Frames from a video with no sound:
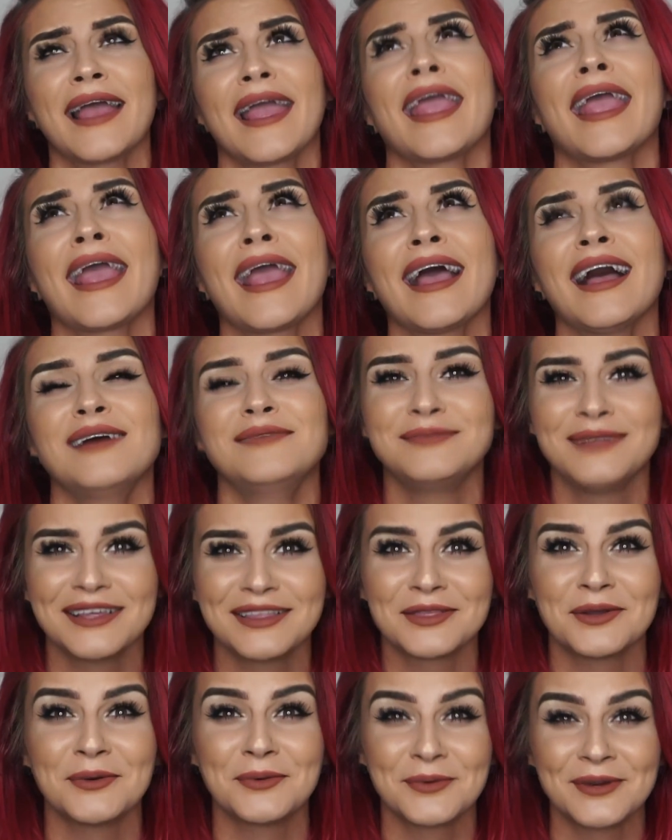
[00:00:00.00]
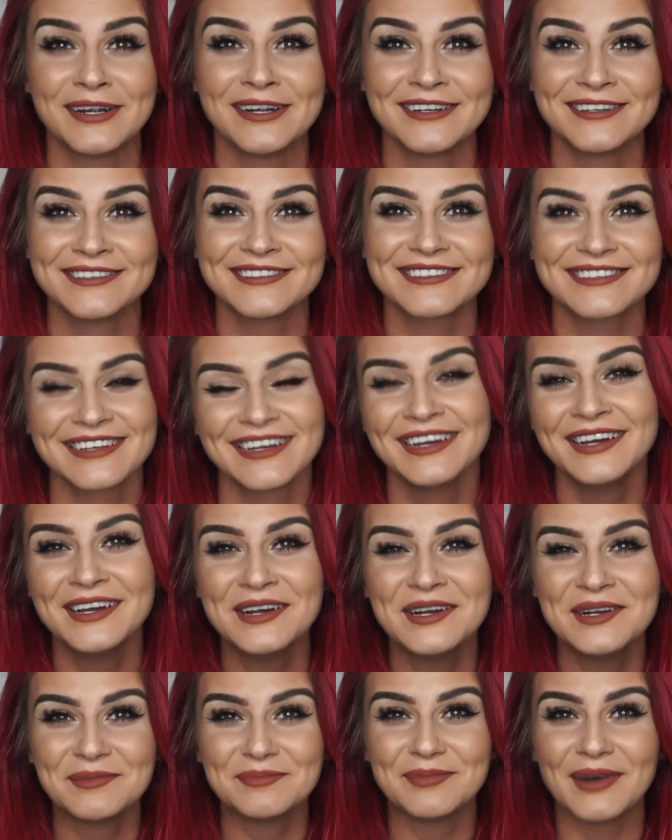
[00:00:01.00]
I'm like the worst,
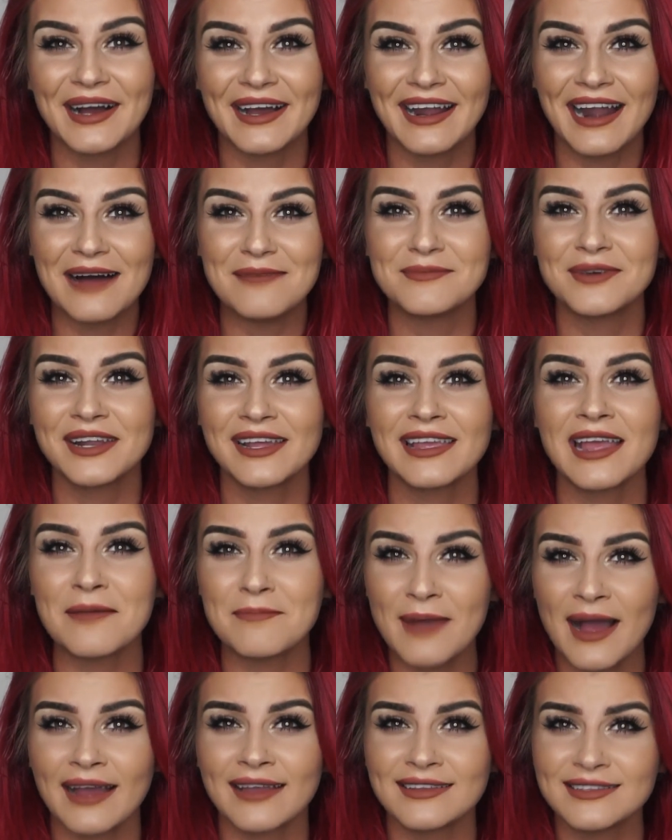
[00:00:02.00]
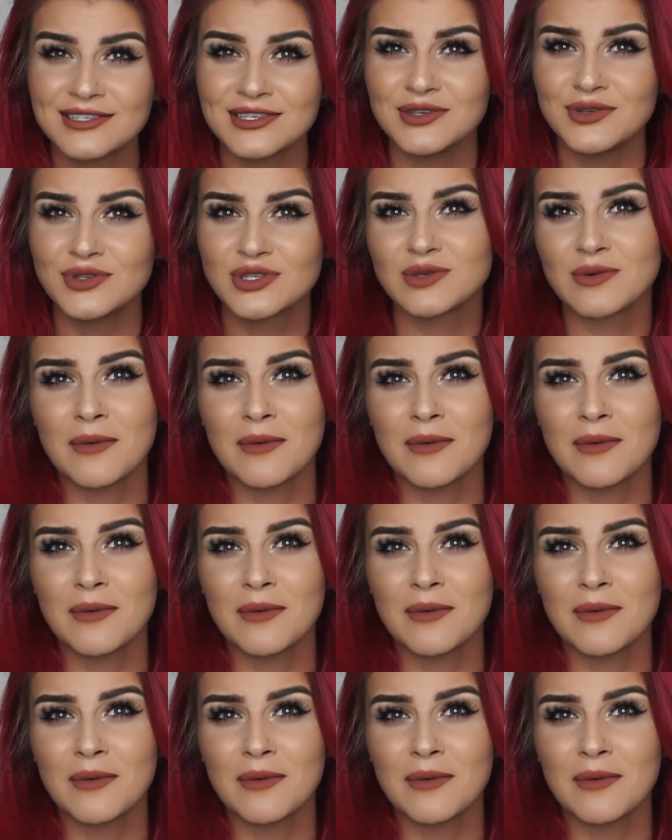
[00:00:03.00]
but I'm gonna get back into YouTube.